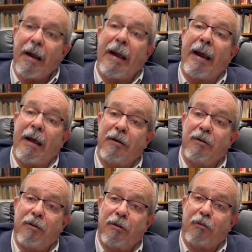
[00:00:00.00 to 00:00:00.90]

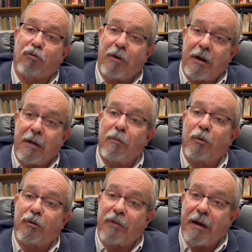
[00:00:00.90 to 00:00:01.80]
And the treaty
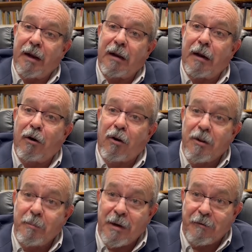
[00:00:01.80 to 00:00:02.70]
will say, here are
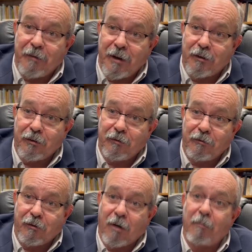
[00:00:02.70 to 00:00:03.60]
the benefits
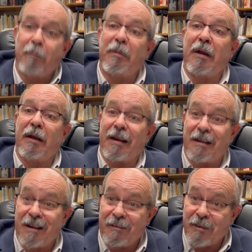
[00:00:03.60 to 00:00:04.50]
from being a
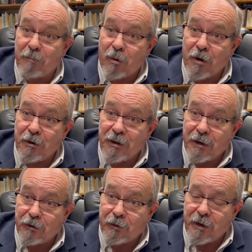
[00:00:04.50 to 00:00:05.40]
covenant partner that
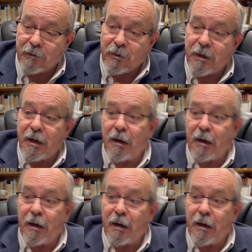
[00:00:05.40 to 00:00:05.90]
is faithful,